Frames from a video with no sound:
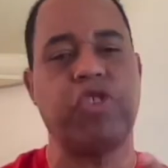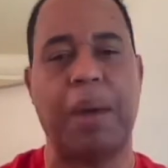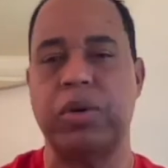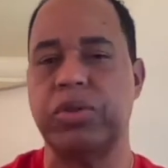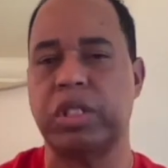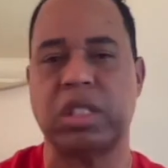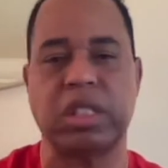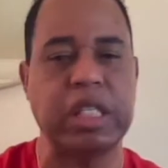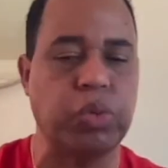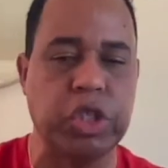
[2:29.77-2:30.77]
tribal
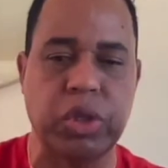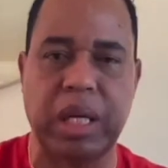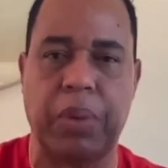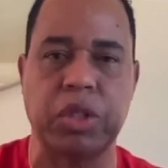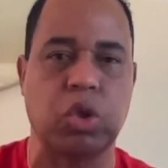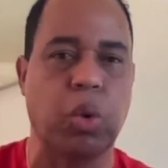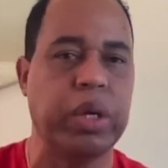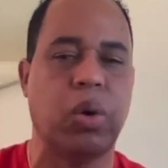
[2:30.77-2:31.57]
situation that was going